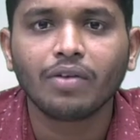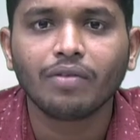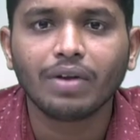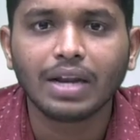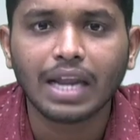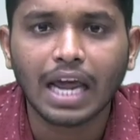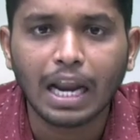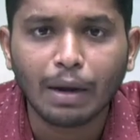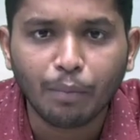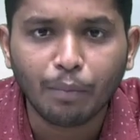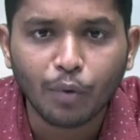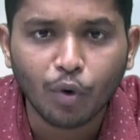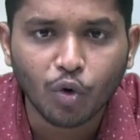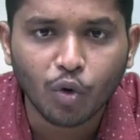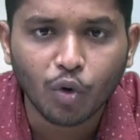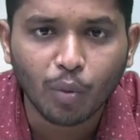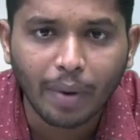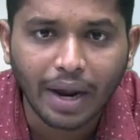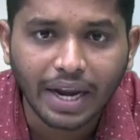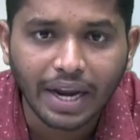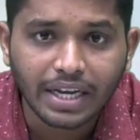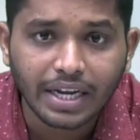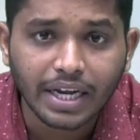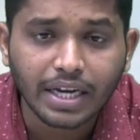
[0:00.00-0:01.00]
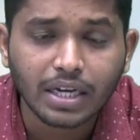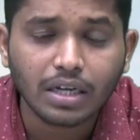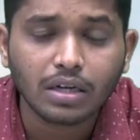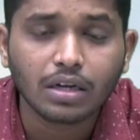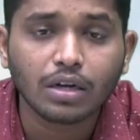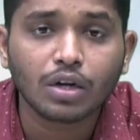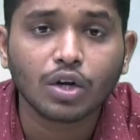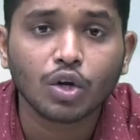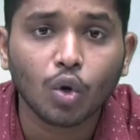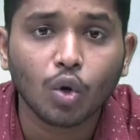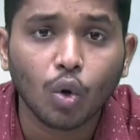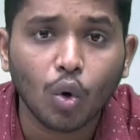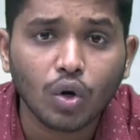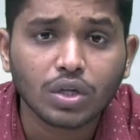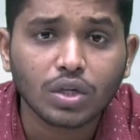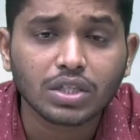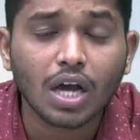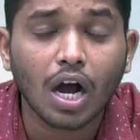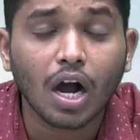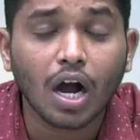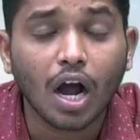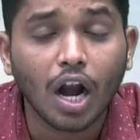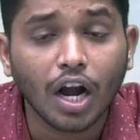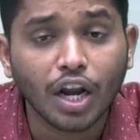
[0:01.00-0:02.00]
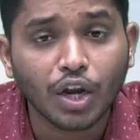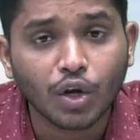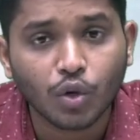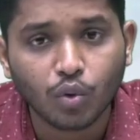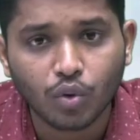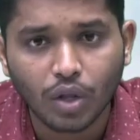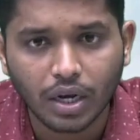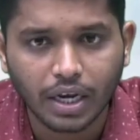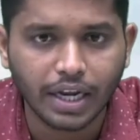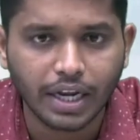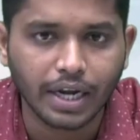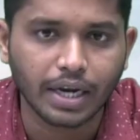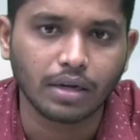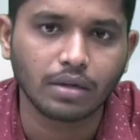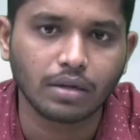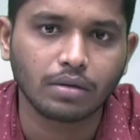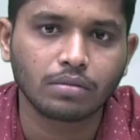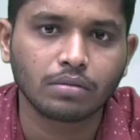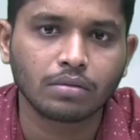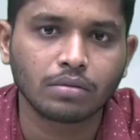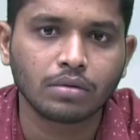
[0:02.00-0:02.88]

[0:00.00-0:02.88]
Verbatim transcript: will help you to maintain notes according to the need.